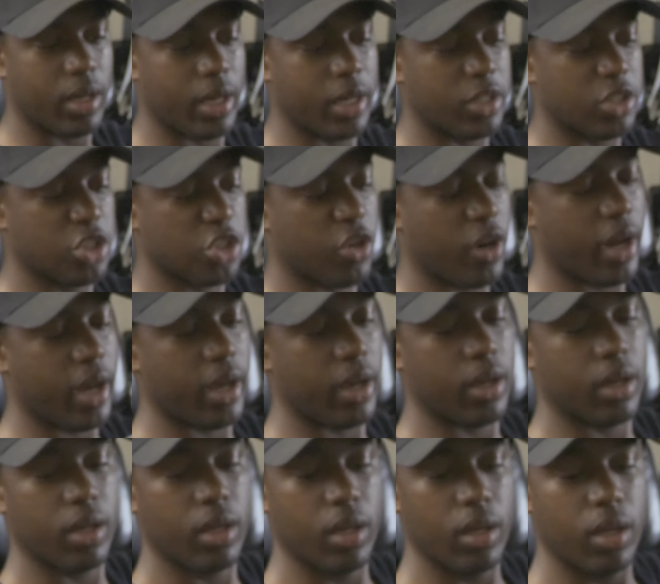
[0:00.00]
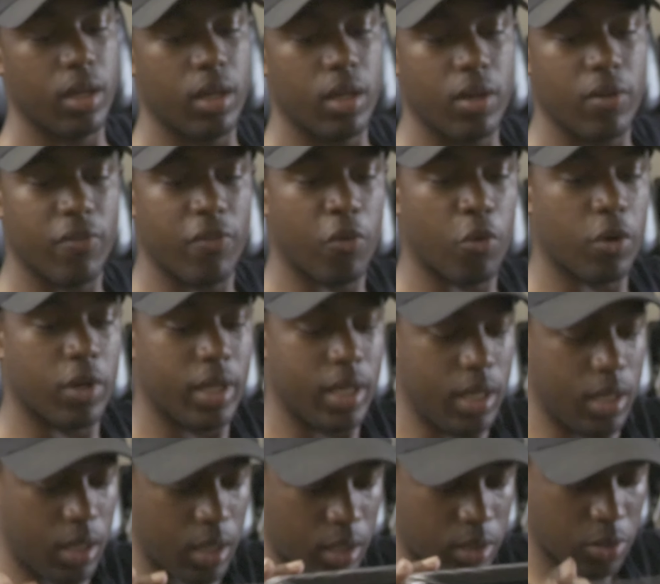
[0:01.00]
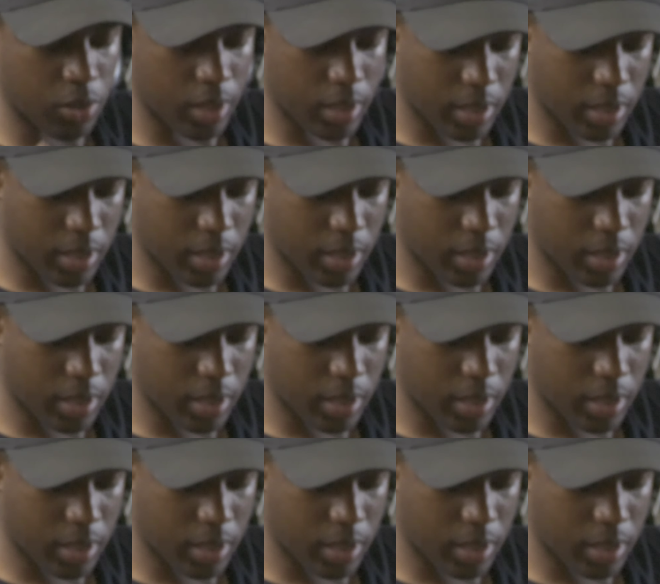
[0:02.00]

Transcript: a tray for eating. So